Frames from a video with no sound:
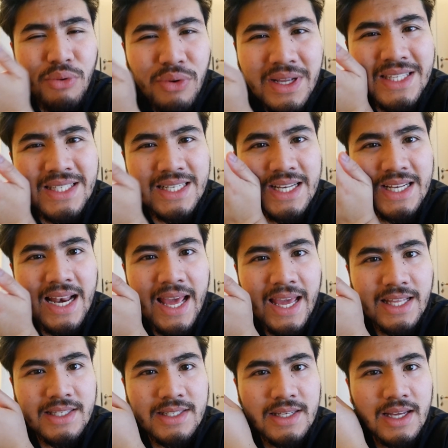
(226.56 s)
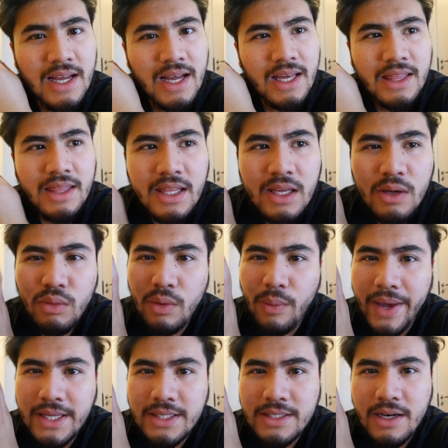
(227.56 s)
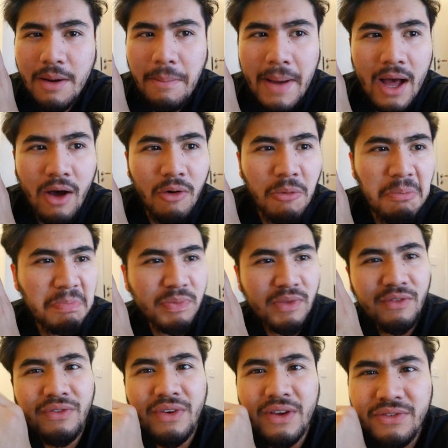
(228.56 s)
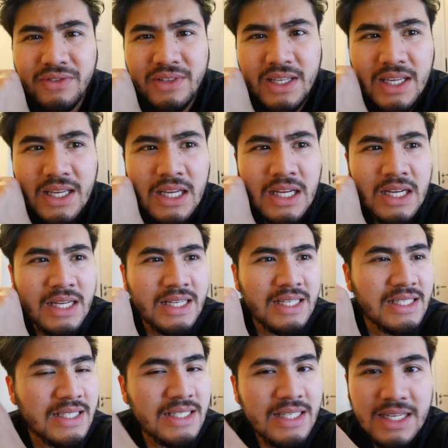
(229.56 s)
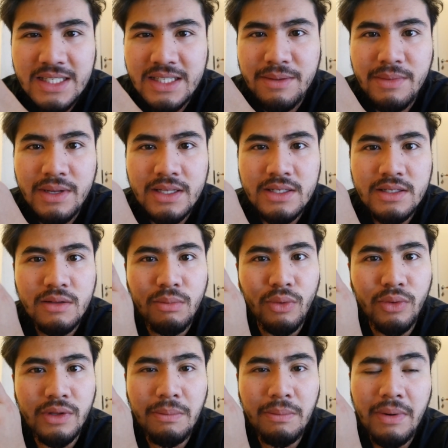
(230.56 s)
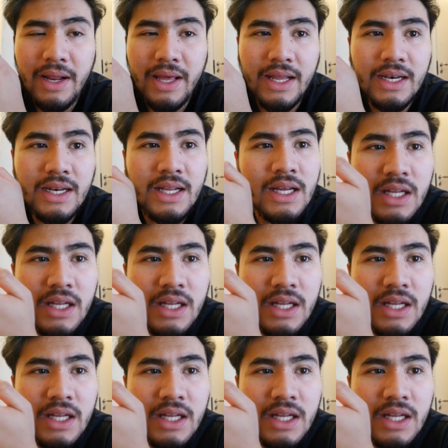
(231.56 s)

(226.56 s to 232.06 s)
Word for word: pretty late. I think we waited about 50, 60 minutes to board the plane.